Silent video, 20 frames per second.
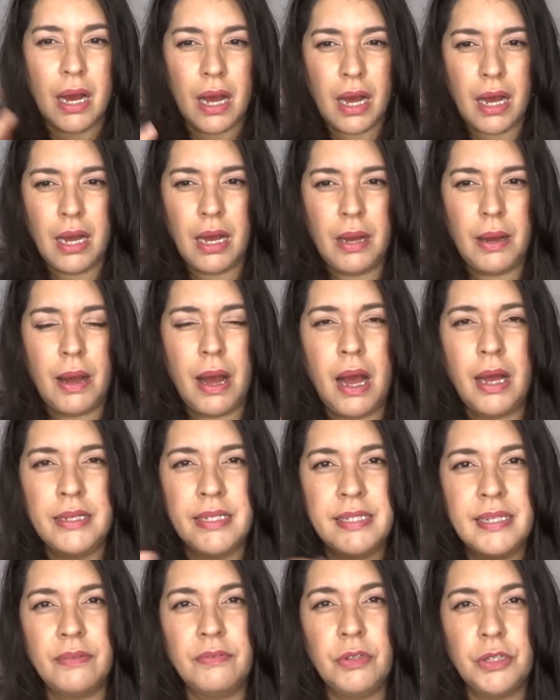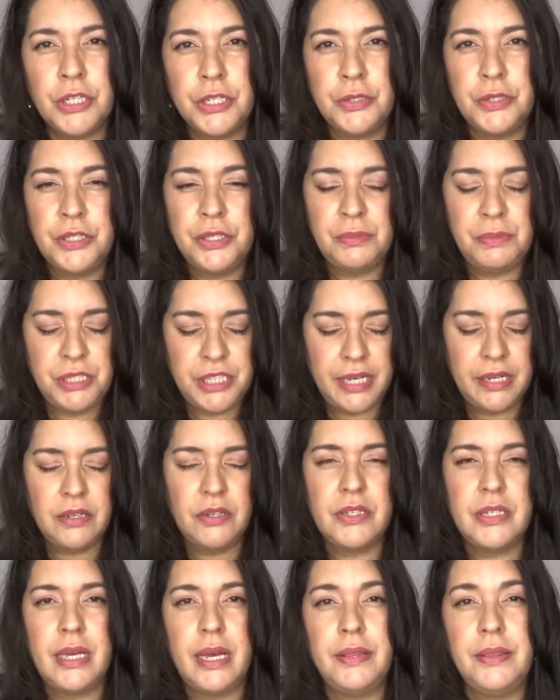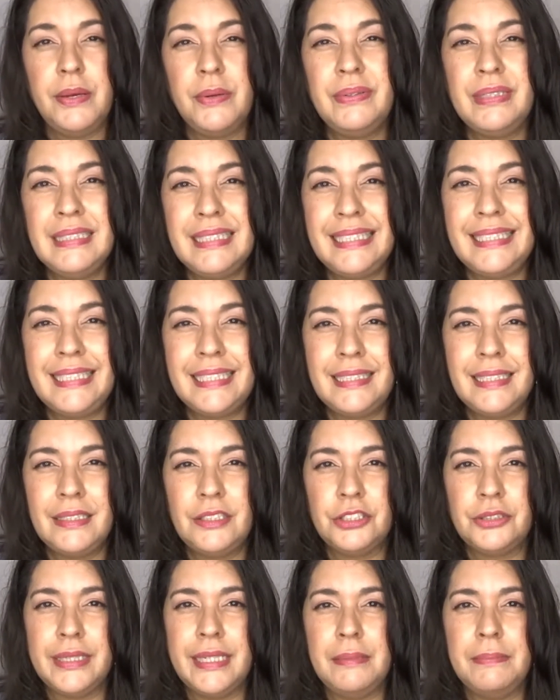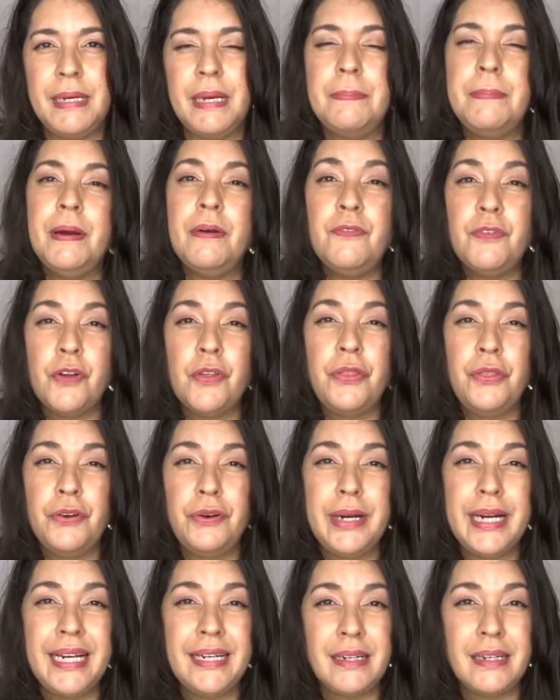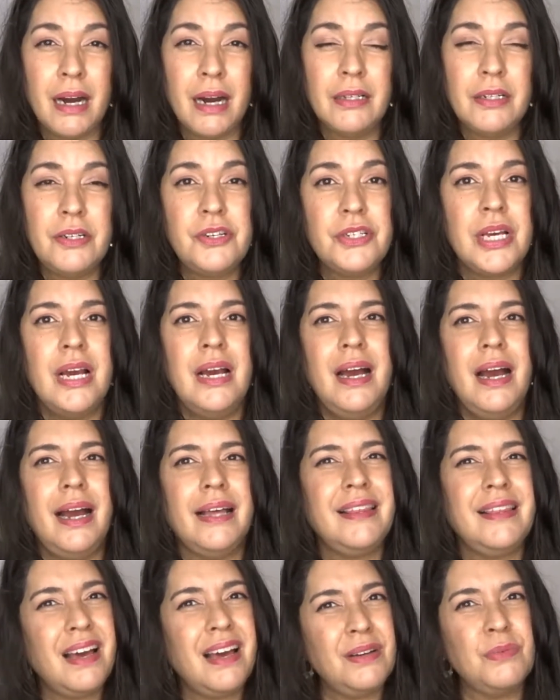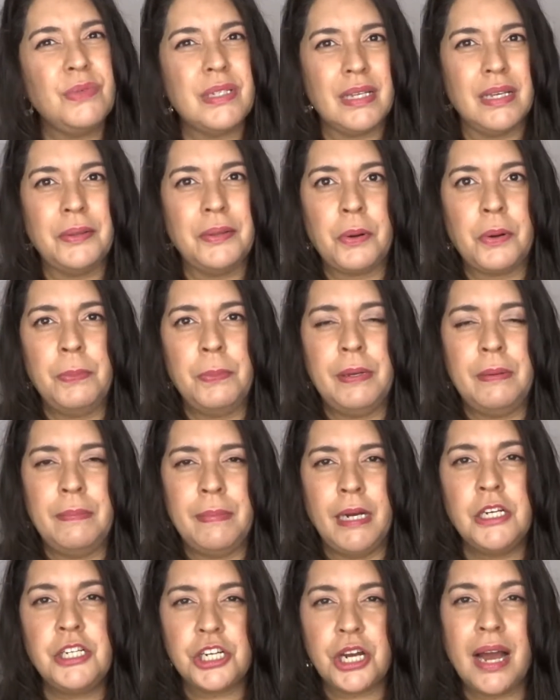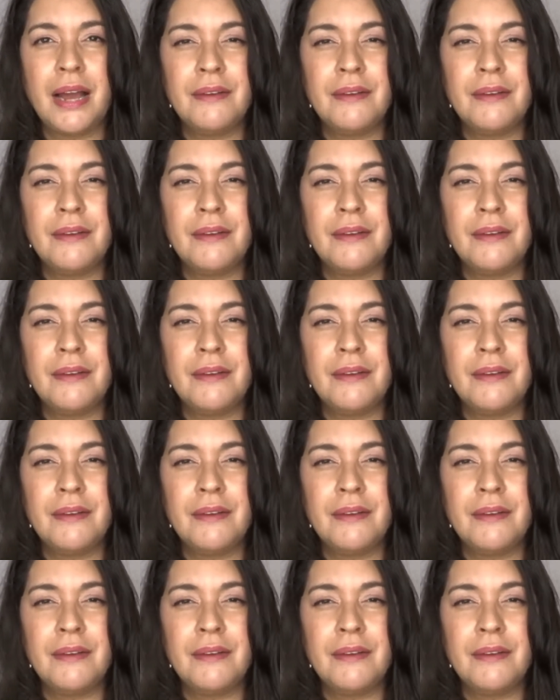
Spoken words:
on several YouTube channels, and they really did intrigue me, but for $30 I thought it was a little bit much.